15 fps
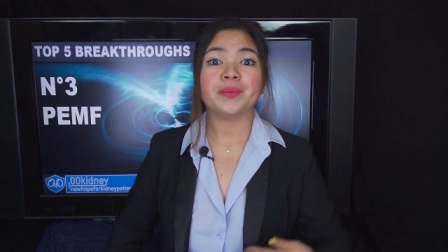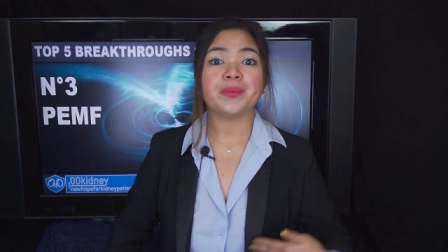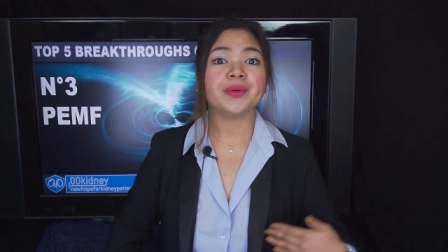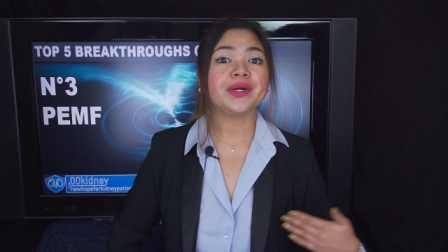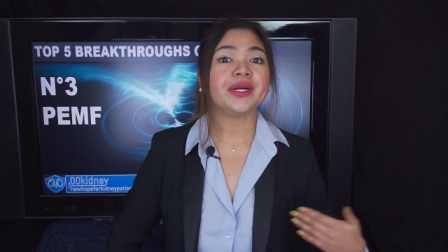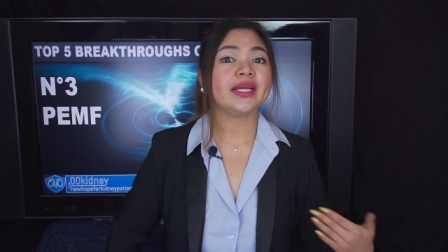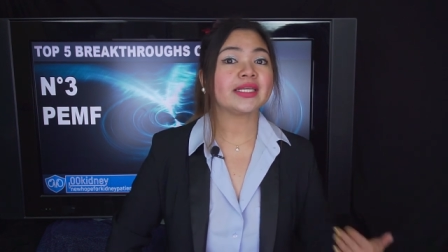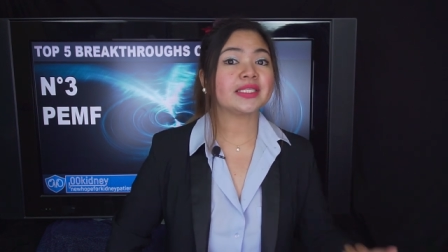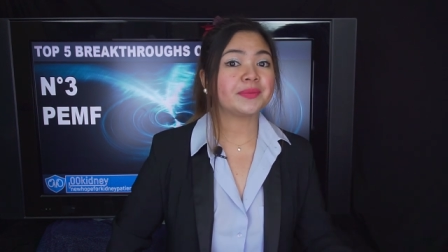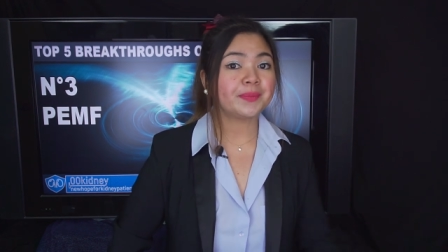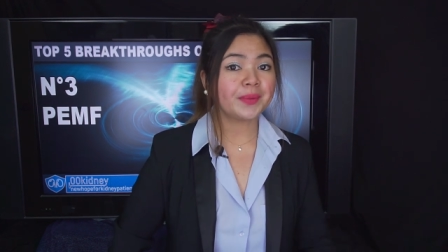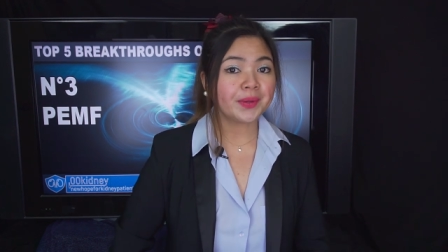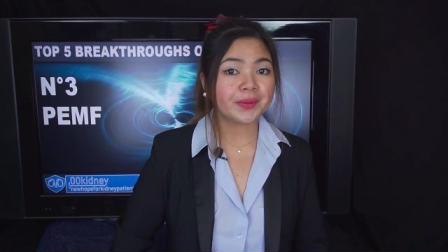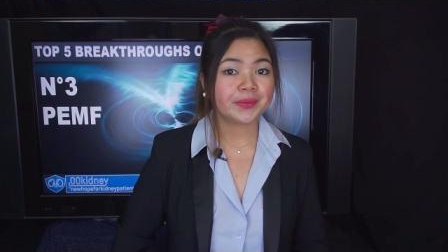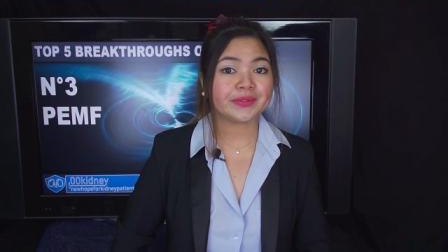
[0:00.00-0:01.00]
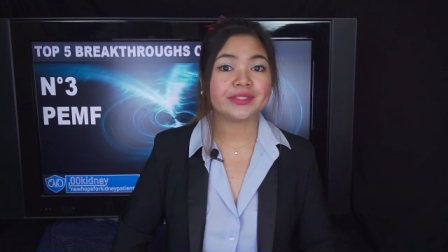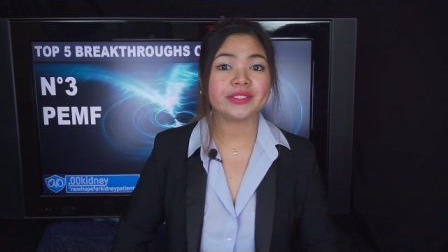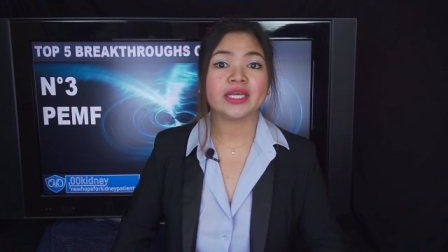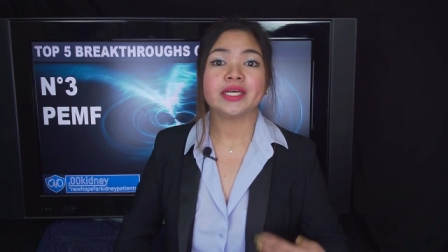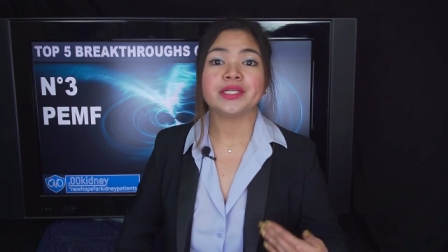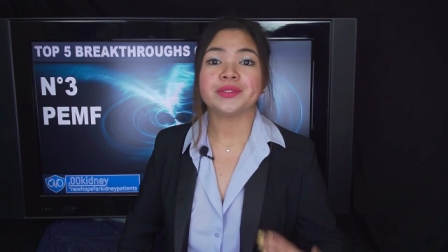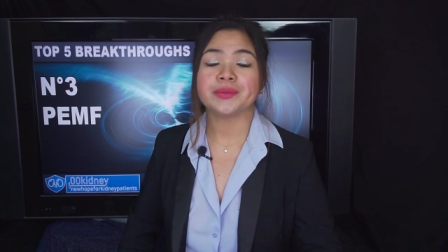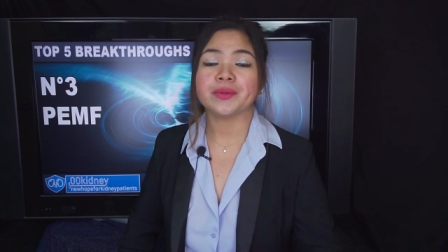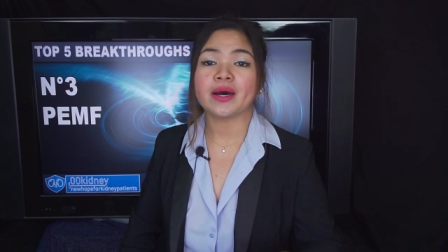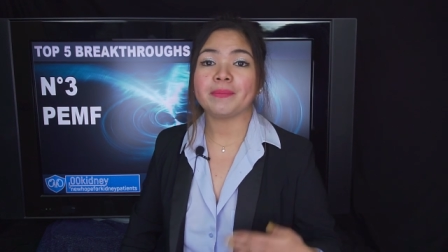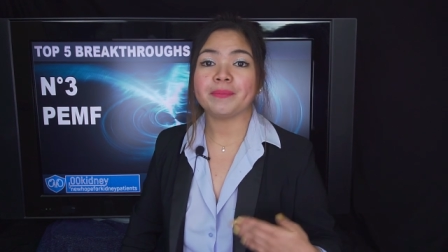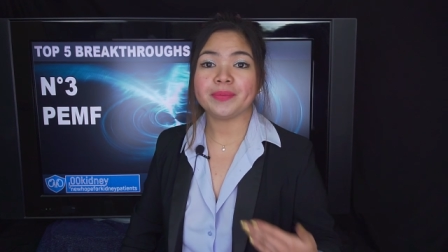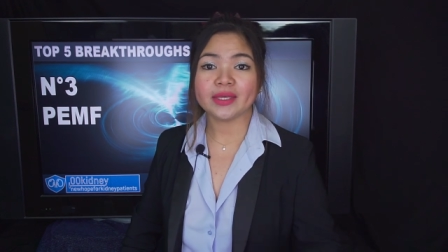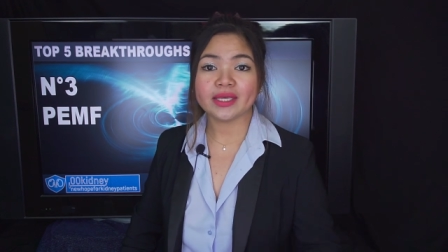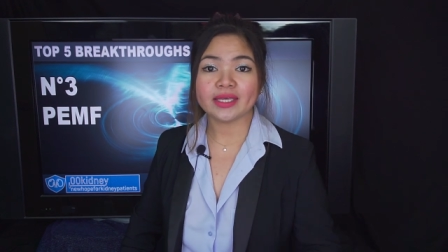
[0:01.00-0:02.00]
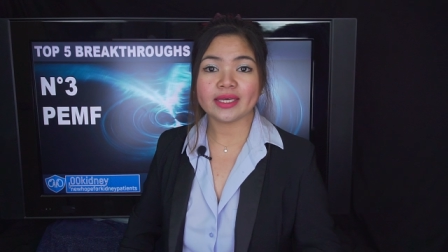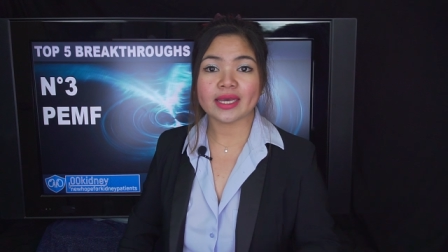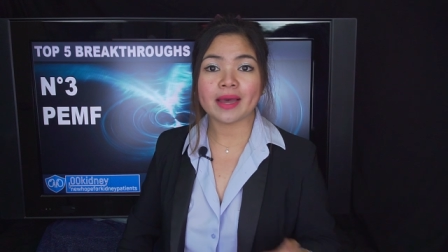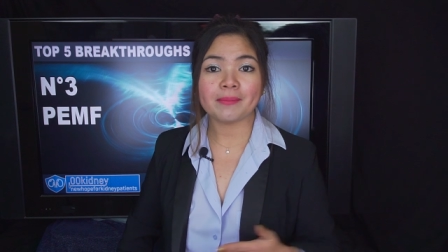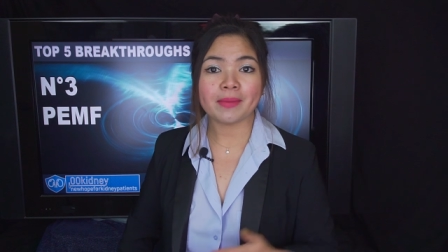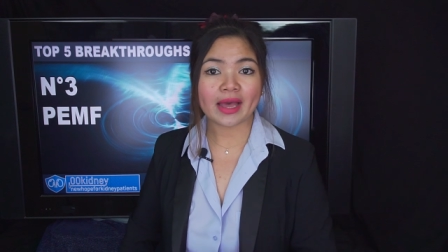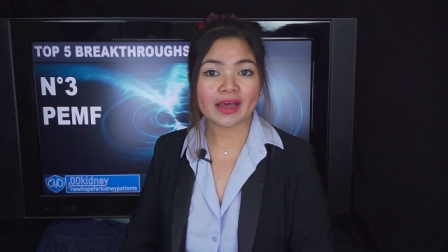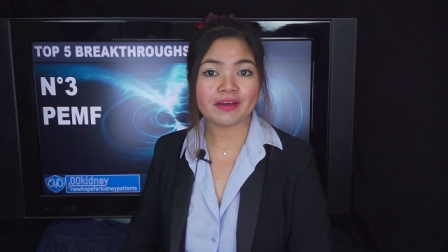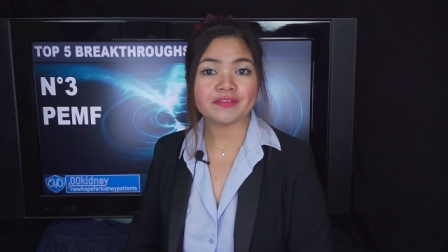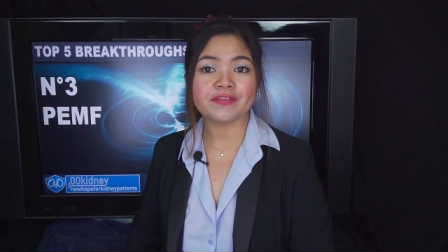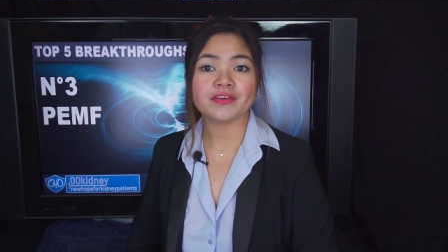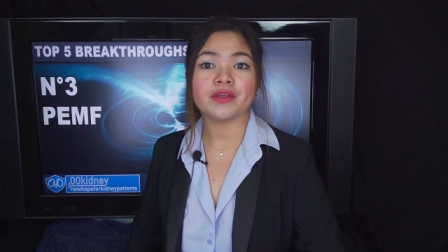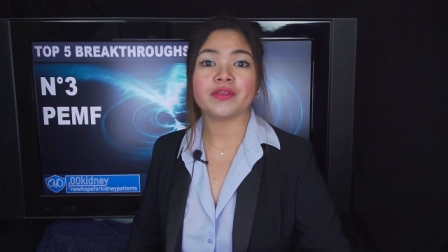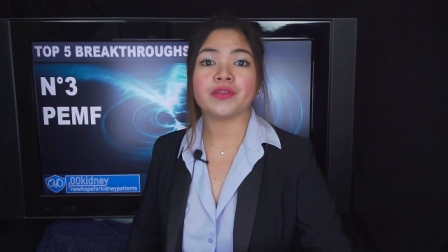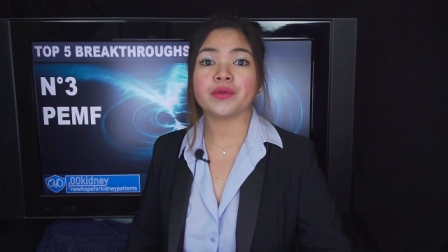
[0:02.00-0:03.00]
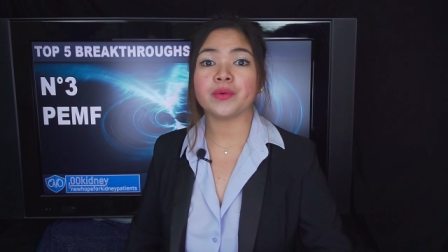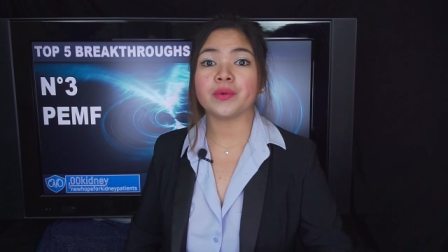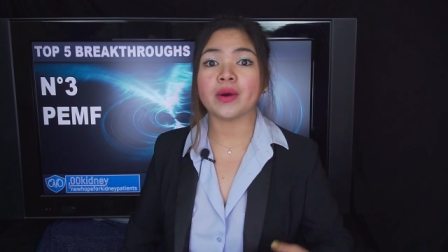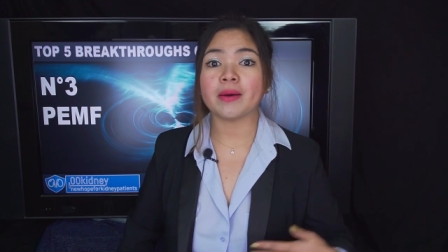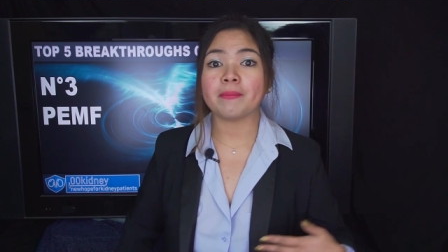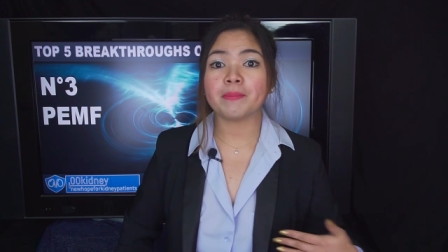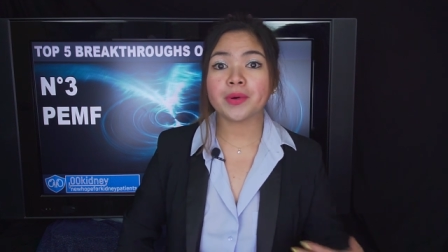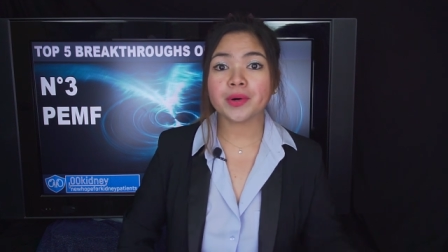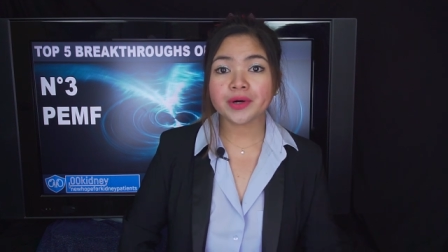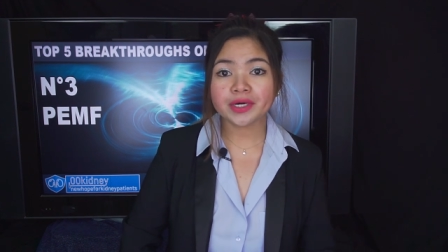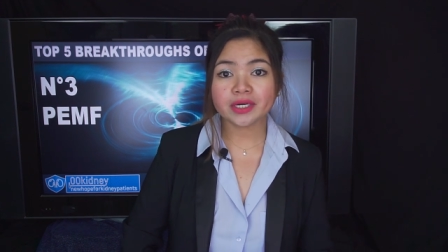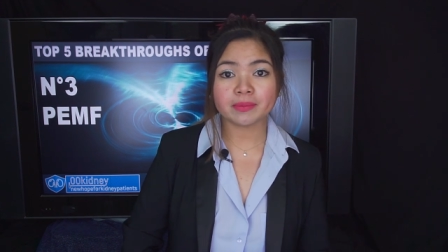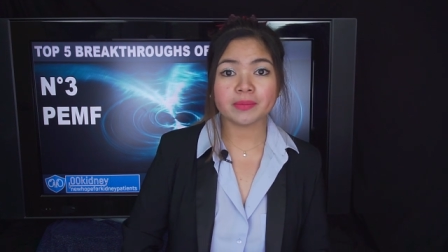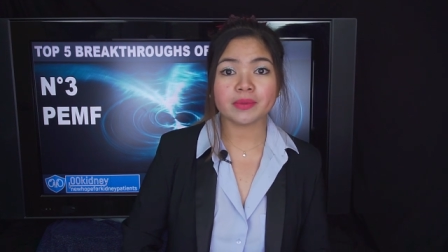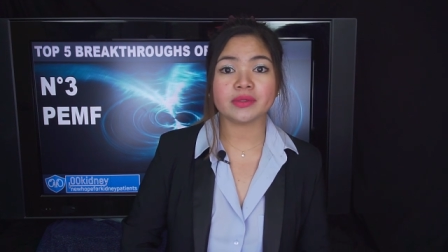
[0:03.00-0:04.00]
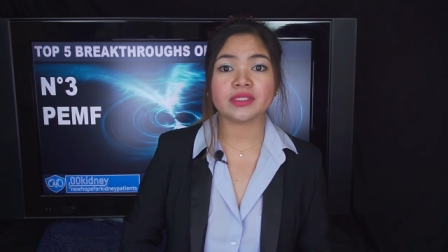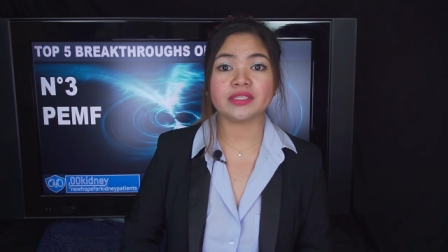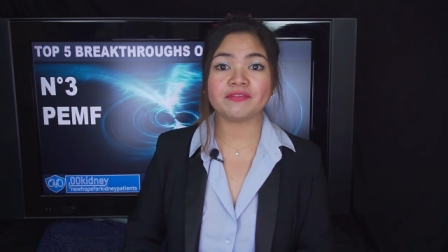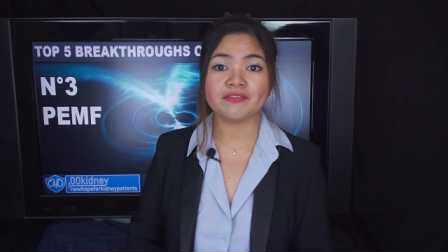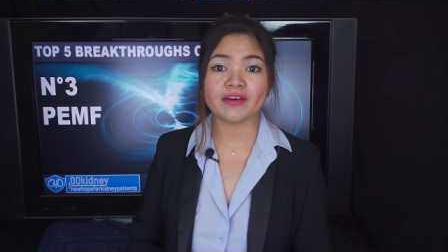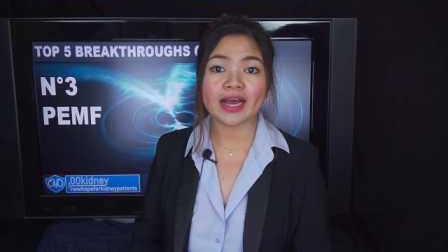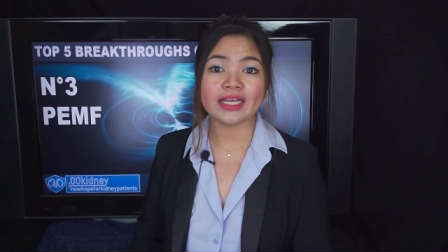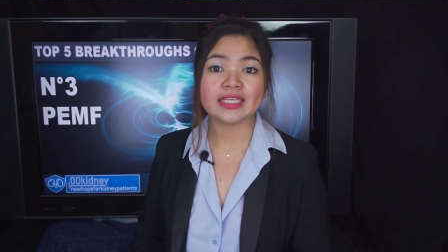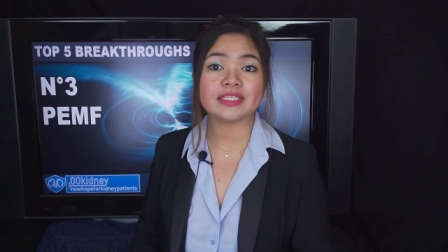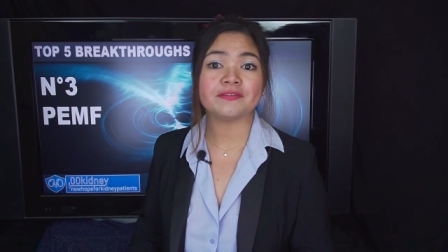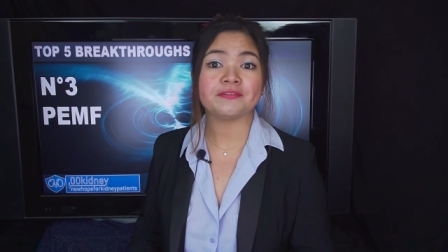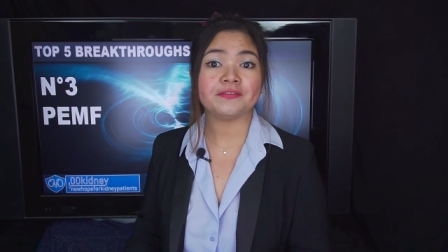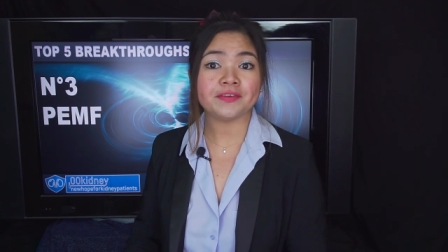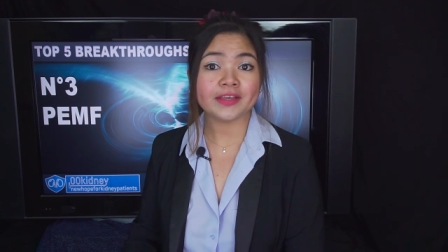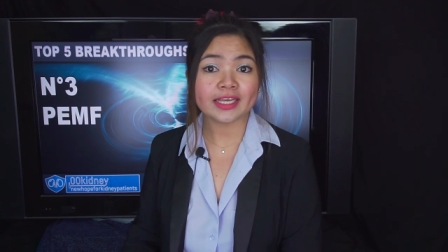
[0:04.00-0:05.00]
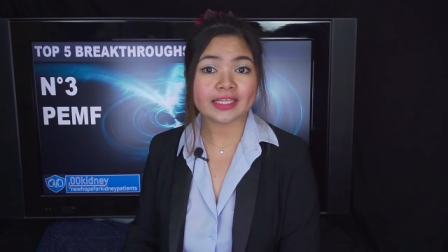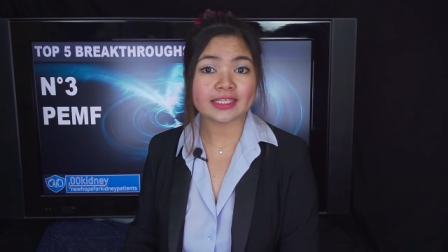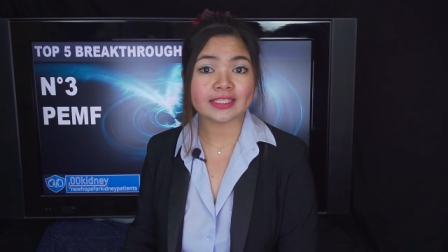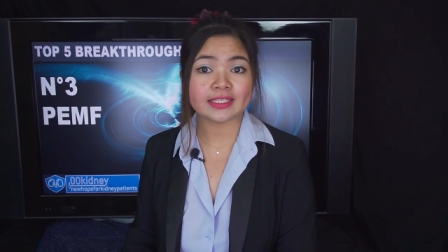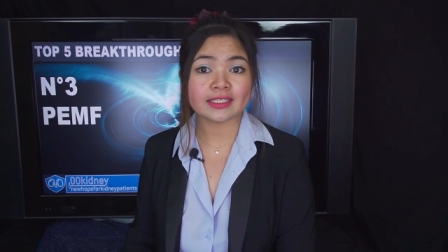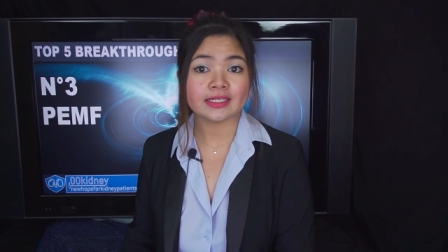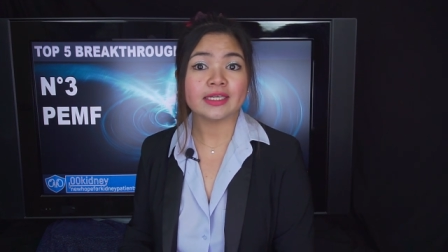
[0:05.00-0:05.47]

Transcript: were exposed to a PEMF through a portable device fit